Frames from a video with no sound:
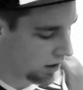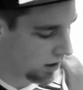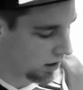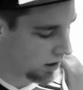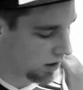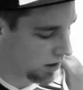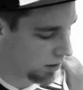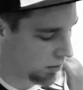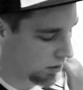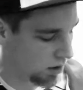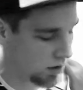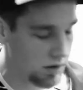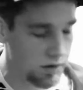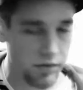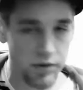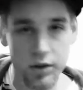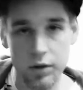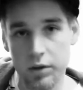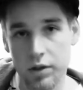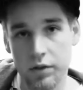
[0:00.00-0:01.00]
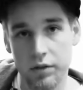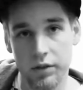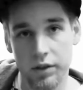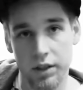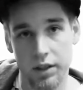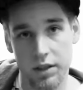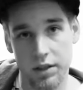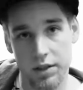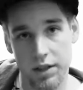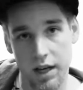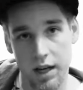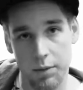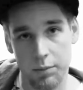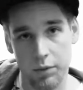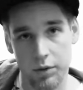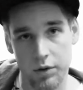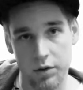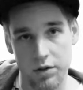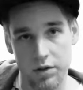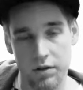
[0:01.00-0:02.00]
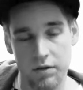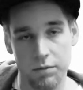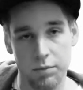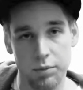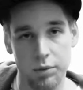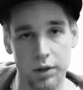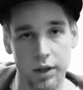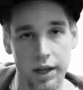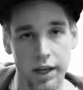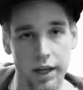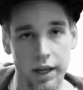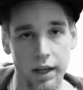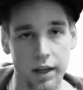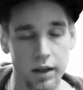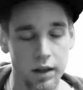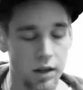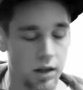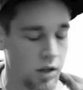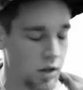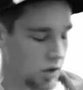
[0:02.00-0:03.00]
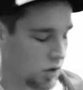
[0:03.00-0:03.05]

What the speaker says: are a few different examples of playing